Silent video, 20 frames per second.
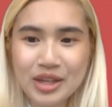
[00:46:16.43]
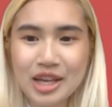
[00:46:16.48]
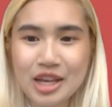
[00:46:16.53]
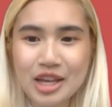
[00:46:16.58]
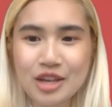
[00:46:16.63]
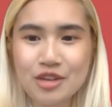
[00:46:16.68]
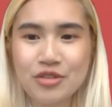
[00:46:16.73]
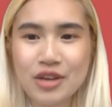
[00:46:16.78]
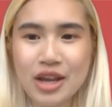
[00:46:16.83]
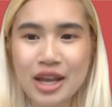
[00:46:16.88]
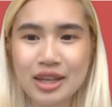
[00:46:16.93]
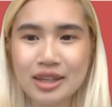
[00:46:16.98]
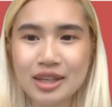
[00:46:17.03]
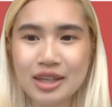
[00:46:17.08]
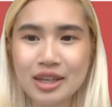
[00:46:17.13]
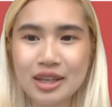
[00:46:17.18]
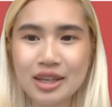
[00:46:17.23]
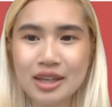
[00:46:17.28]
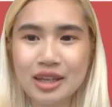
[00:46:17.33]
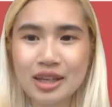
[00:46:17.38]
If
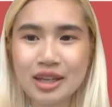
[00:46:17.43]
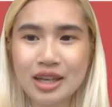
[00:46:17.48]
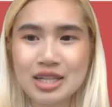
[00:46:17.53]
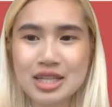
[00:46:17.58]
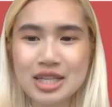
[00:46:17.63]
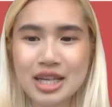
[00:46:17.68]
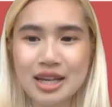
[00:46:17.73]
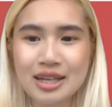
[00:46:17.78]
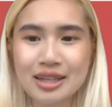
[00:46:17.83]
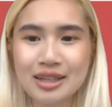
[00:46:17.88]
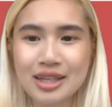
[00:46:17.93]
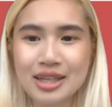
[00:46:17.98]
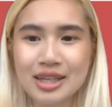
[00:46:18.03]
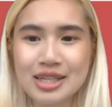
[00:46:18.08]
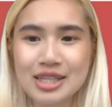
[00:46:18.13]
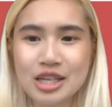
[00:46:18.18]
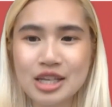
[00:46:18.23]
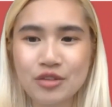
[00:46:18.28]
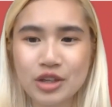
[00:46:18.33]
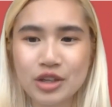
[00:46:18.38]
any
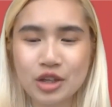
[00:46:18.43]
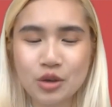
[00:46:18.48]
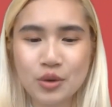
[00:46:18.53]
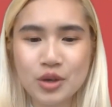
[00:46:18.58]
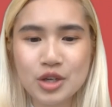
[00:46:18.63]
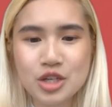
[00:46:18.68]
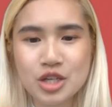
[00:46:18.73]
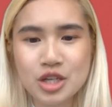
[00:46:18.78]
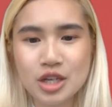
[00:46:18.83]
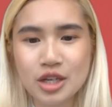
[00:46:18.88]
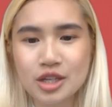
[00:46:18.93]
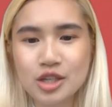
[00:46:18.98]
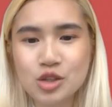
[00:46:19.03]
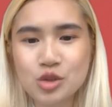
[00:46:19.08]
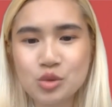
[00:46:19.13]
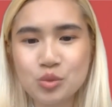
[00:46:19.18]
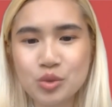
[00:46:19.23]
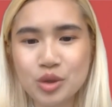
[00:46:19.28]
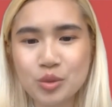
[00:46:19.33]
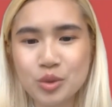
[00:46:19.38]
attendees have any
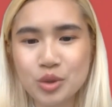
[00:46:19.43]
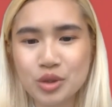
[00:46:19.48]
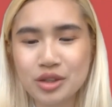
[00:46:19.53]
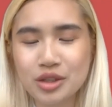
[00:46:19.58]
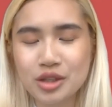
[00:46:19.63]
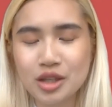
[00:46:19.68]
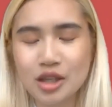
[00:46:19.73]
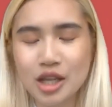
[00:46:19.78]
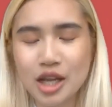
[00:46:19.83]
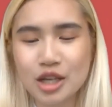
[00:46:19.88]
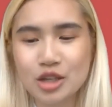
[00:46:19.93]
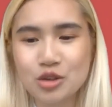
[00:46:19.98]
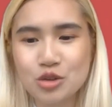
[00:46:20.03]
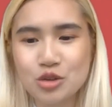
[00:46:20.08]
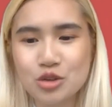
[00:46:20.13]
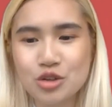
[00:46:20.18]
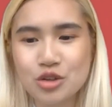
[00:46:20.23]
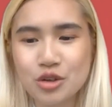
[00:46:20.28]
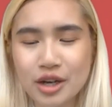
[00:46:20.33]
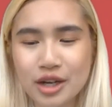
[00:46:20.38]
questions, we would like to
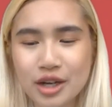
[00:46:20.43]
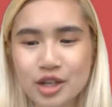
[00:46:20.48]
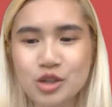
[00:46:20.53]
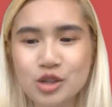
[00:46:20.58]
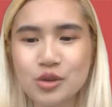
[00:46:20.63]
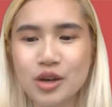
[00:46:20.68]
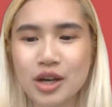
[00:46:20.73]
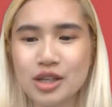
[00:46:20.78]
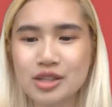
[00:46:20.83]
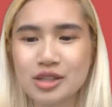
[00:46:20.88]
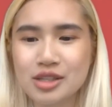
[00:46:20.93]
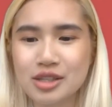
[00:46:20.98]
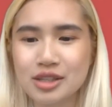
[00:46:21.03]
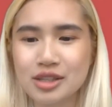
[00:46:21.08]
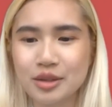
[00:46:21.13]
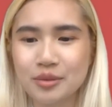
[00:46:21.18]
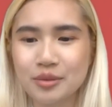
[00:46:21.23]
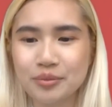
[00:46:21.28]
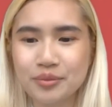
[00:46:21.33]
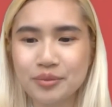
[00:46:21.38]
try to answer them.